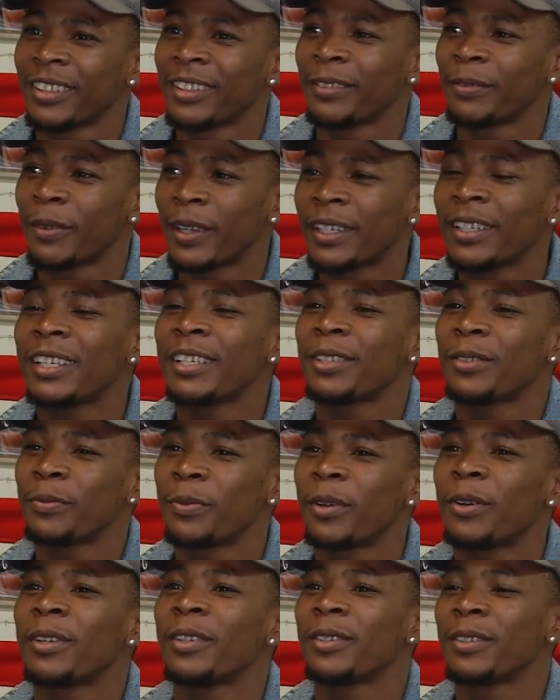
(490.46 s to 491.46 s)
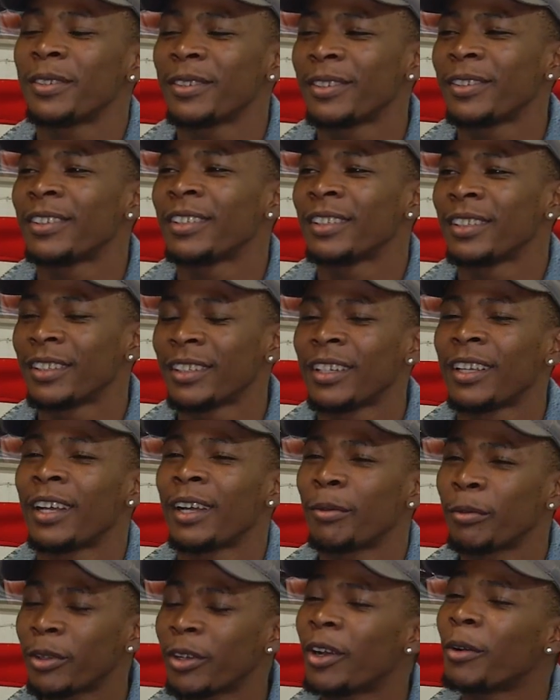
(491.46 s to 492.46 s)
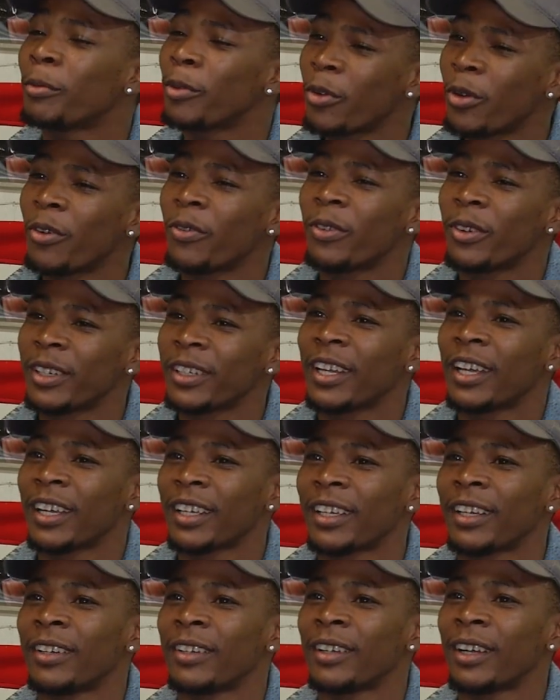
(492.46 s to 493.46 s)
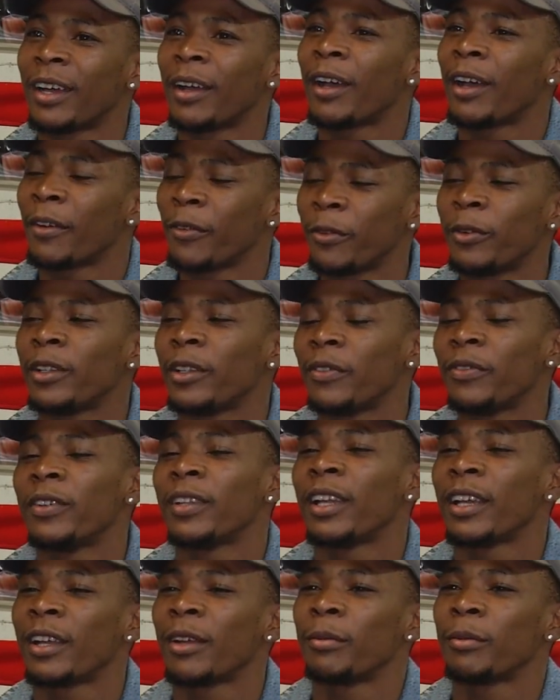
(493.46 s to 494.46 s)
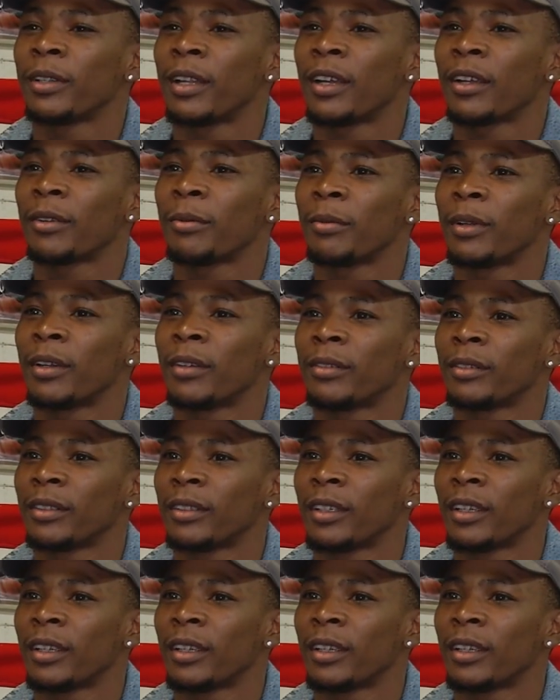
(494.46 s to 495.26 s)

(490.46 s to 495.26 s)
My next opponent, I'm going for a knockout. I really feel like I'm gonna knock him out.